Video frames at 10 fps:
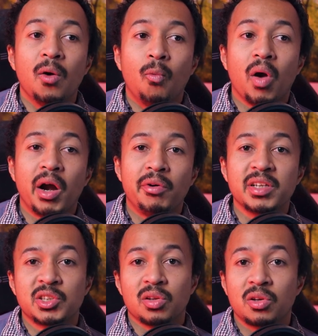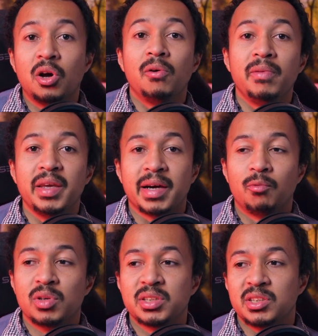where it's all going. I
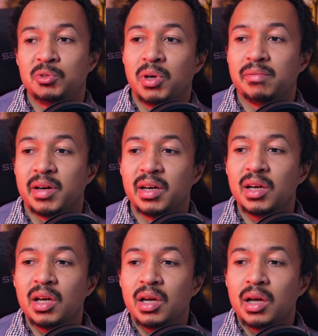wanted to have a